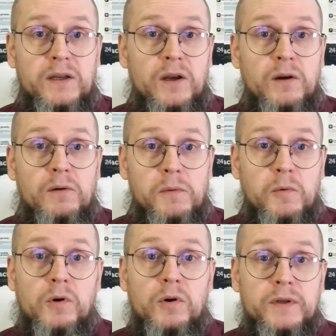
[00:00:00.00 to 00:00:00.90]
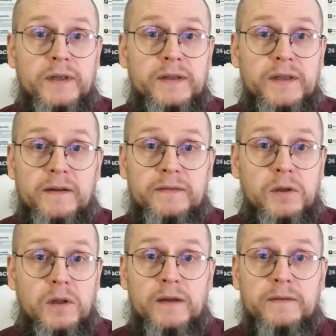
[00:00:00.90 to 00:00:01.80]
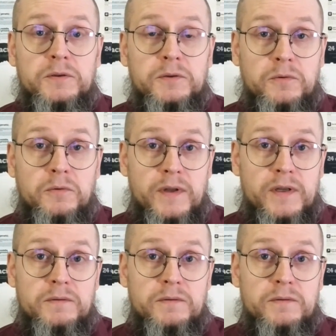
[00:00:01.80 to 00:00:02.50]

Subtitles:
a reward in the afterlife to do this,